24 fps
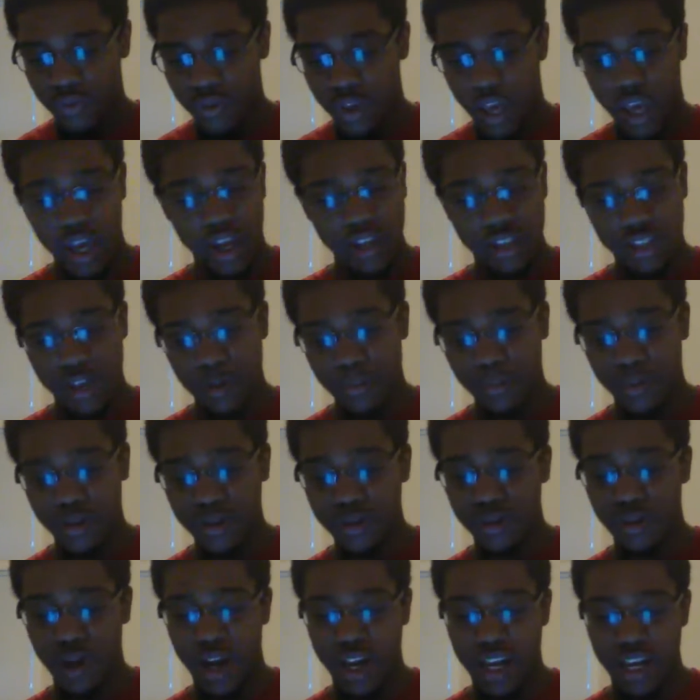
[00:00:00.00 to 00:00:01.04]
Chaos
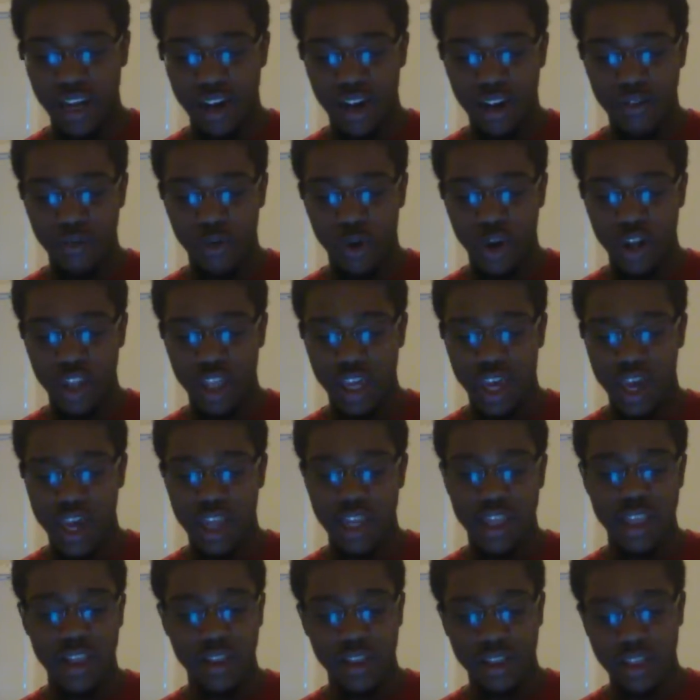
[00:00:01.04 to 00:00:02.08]
Emperor, Dragon, Envoy of the
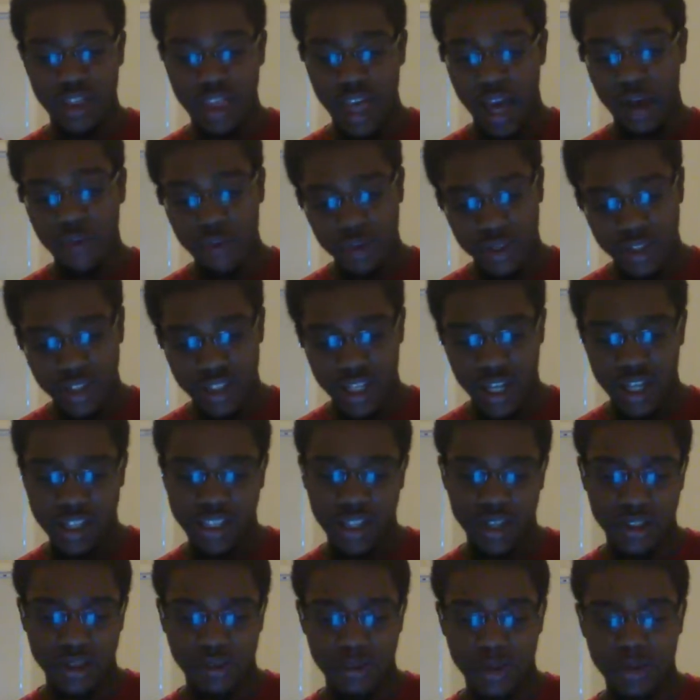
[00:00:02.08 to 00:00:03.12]
End. That one stands
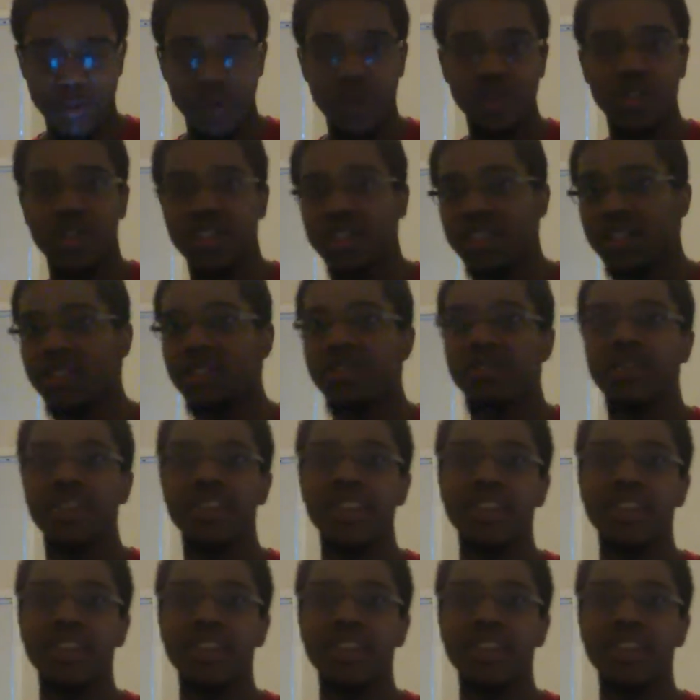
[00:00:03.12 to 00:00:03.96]
out to me the most because